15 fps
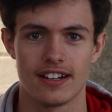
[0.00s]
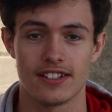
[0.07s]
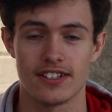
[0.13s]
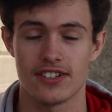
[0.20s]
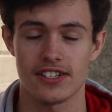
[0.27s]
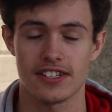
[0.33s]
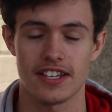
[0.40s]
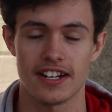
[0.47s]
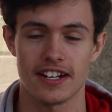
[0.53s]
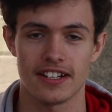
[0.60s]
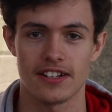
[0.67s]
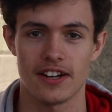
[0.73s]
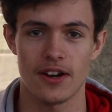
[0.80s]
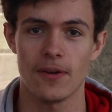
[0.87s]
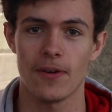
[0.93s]
Just
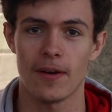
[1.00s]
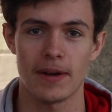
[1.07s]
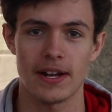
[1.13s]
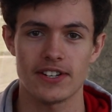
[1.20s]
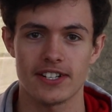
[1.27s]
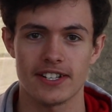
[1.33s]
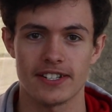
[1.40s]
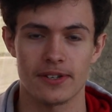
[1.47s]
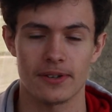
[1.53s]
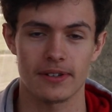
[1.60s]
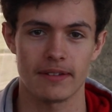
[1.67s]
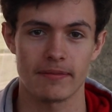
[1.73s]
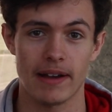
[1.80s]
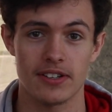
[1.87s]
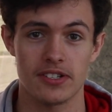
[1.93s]
kidding, no, I'm actually
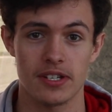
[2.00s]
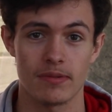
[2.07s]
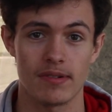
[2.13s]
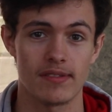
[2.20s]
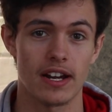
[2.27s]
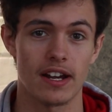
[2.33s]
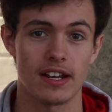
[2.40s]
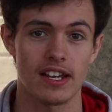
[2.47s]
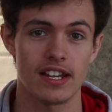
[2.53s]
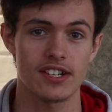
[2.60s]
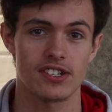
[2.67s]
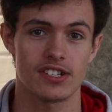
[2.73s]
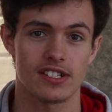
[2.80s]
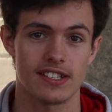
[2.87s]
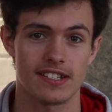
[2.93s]
talking about Tomb of
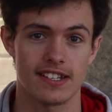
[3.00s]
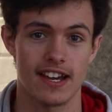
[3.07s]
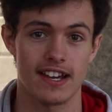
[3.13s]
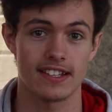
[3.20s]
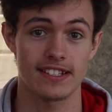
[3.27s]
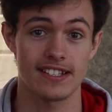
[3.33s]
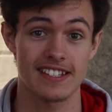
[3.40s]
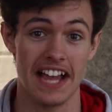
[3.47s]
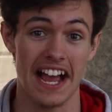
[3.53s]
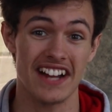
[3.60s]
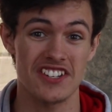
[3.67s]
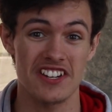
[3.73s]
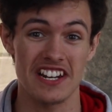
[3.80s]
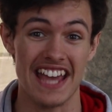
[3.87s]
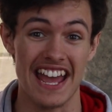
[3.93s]
Annihilation today. This is
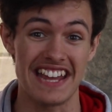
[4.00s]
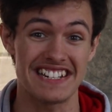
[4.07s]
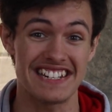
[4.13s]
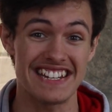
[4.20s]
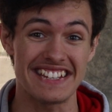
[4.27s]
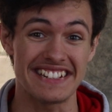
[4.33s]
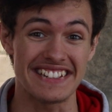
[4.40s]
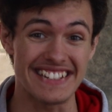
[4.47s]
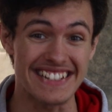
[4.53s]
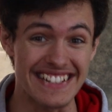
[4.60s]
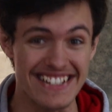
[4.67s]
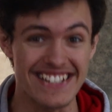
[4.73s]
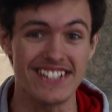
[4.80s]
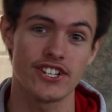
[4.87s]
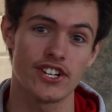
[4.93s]
actually a
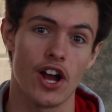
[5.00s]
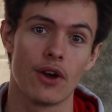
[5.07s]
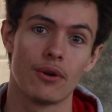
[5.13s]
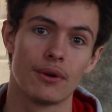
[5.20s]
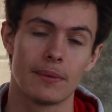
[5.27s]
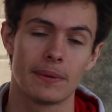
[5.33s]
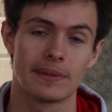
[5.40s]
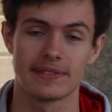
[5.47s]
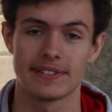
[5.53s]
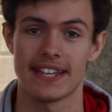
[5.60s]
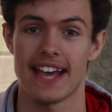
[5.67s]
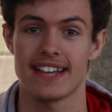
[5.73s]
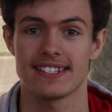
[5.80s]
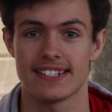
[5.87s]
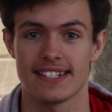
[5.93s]
D&D show, who would have
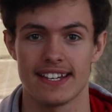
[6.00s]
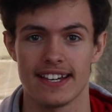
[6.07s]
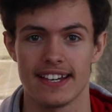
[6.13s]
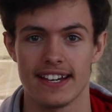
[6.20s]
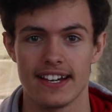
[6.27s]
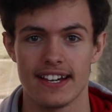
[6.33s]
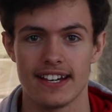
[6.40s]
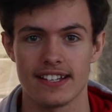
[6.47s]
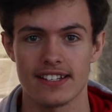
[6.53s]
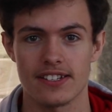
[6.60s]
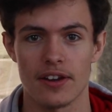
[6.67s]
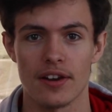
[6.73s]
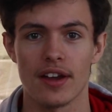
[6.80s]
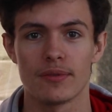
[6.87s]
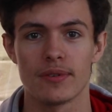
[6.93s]
guessed it? It's
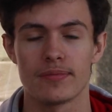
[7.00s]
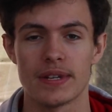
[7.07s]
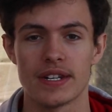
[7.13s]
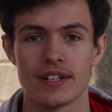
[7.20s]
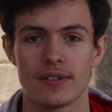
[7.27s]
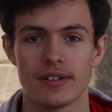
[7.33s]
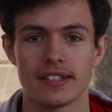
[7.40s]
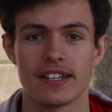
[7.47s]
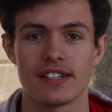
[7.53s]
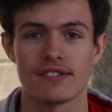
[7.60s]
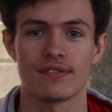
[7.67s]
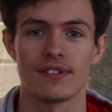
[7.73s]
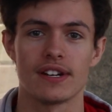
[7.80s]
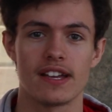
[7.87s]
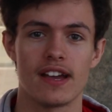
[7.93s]
not like we've been doing this
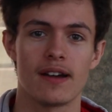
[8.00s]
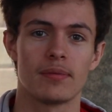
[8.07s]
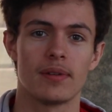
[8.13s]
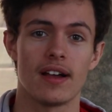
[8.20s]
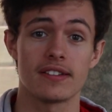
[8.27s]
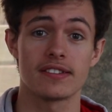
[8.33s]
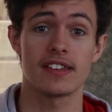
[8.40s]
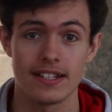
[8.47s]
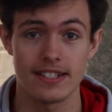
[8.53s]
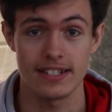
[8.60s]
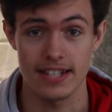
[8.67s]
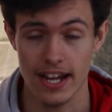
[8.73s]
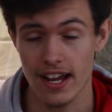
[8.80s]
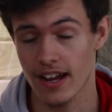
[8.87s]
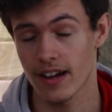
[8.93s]
for a year plus.
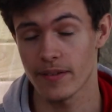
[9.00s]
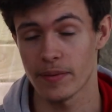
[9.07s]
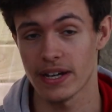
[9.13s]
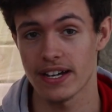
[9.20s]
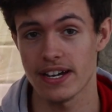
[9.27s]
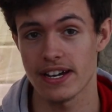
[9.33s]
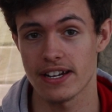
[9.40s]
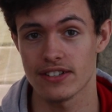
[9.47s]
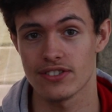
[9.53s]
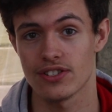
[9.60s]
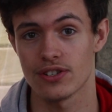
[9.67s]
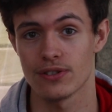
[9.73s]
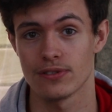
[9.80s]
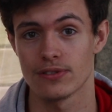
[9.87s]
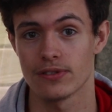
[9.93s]
Today I am here
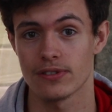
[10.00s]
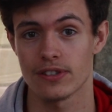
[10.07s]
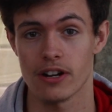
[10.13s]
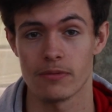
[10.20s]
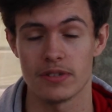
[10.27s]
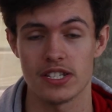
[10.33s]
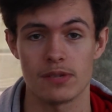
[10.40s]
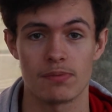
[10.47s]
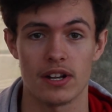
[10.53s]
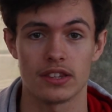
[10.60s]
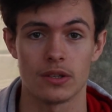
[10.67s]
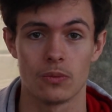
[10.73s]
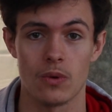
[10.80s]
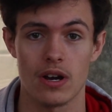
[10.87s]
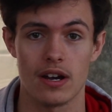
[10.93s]
to come and spread
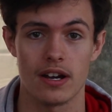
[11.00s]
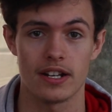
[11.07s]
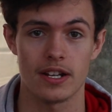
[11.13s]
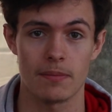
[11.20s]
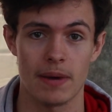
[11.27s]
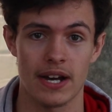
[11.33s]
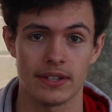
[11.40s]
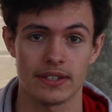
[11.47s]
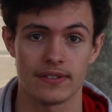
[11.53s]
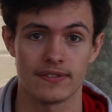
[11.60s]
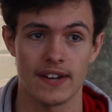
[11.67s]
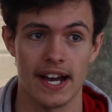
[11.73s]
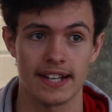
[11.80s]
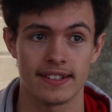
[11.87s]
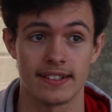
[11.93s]
the word about the
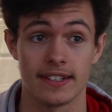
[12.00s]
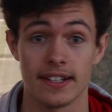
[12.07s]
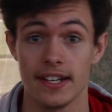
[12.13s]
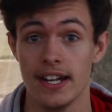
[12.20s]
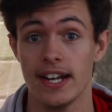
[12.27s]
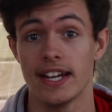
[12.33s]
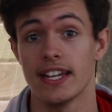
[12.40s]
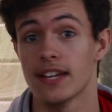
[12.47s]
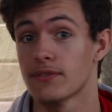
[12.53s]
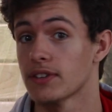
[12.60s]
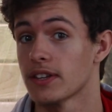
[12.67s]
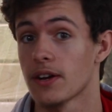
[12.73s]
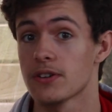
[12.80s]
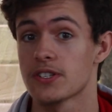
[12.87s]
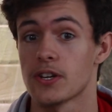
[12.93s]
fact that
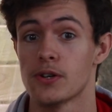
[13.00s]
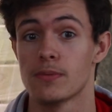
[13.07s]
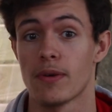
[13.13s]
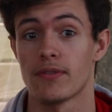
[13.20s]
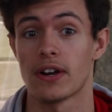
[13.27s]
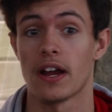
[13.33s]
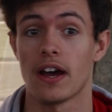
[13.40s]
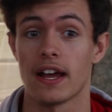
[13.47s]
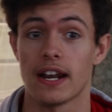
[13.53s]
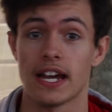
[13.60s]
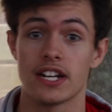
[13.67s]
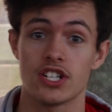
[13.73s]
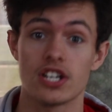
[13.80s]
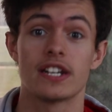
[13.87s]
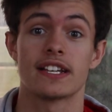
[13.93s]
even though Tomb of
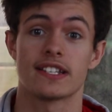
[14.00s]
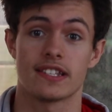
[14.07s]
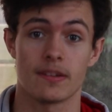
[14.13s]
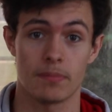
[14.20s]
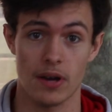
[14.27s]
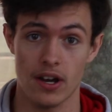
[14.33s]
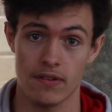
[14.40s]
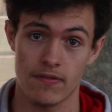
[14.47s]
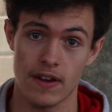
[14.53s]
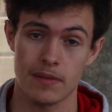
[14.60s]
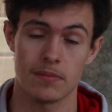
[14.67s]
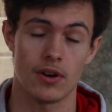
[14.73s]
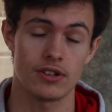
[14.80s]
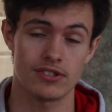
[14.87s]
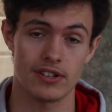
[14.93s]
Annihilation is the perfect
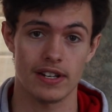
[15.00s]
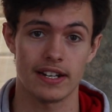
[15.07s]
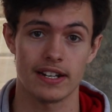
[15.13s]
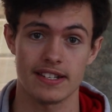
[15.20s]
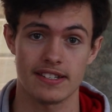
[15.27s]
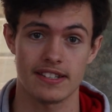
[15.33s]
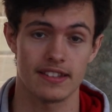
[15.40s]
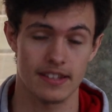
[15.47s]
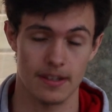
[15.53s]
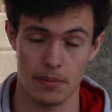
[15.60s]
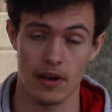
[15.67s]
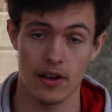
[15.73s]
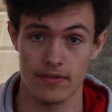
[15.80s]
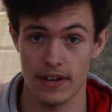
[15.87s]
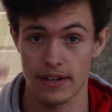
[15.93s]
module, it isn't the
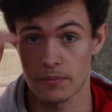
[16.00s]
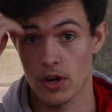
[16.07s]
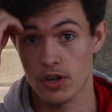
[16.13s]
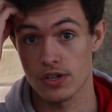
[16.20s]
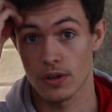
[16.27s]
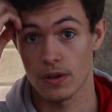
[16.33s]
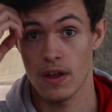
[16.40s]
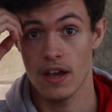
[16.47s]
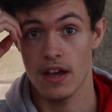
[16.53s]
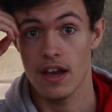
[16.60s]
perfect module.